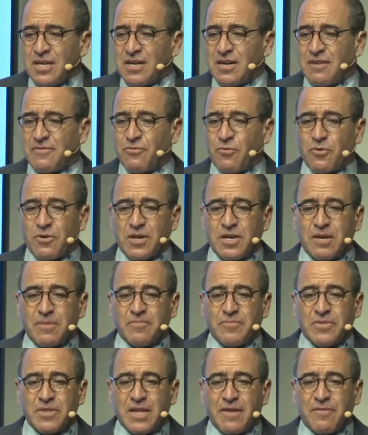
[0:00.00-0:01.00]
uh, for
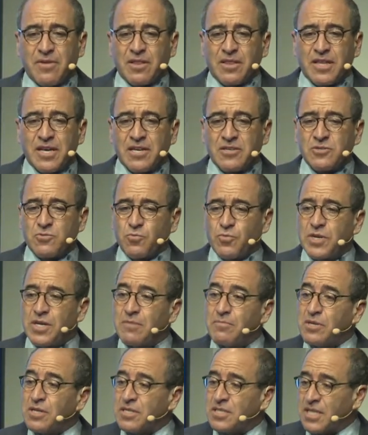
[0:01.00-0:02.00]
him, nevertheless
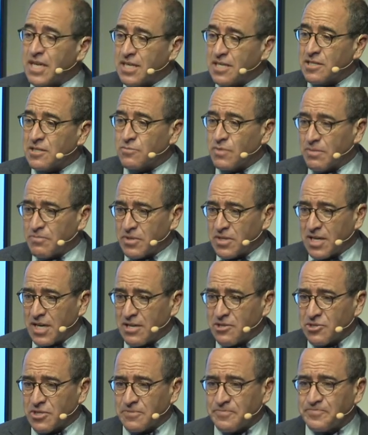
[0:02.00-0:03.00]
rehabilitated his
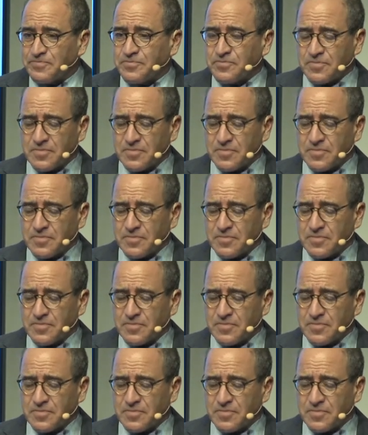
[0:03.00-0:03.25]
reputation.